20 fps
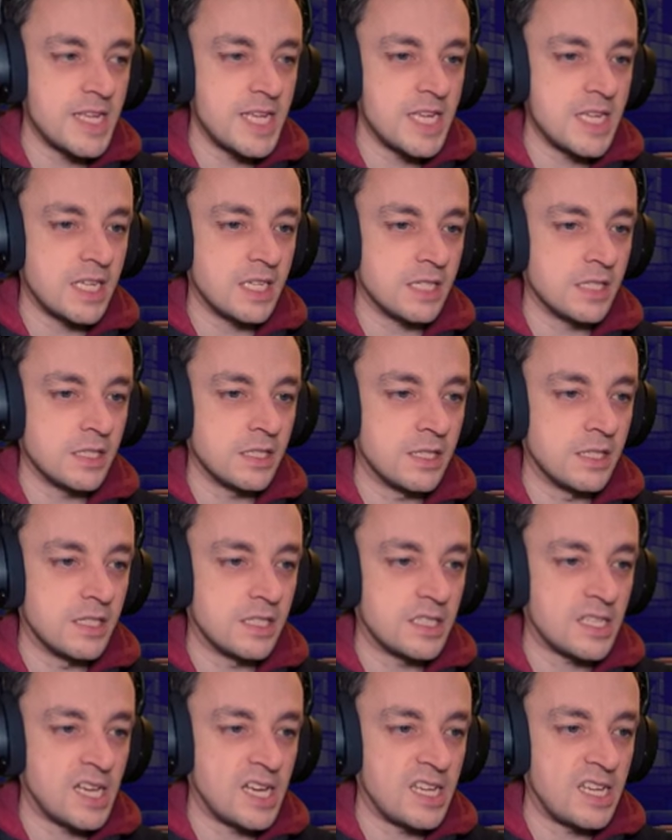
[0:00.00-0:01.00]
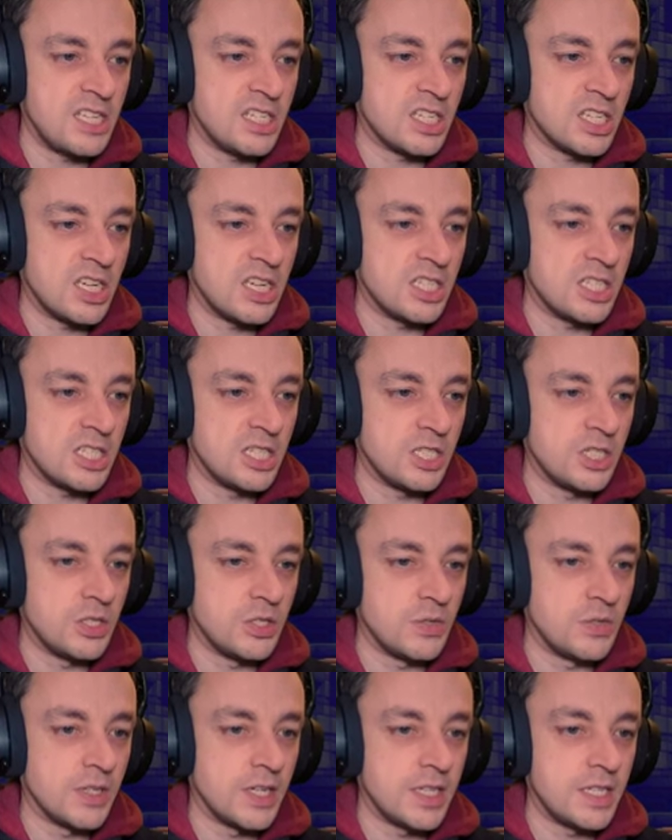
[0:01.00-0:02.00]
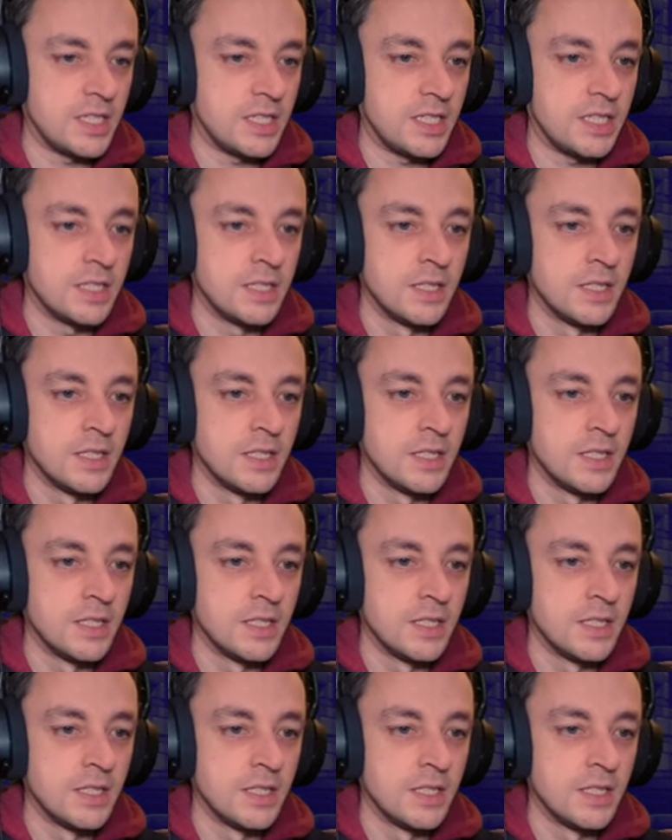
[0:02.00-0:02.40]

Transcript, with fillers: it. It's AJ to you, lady.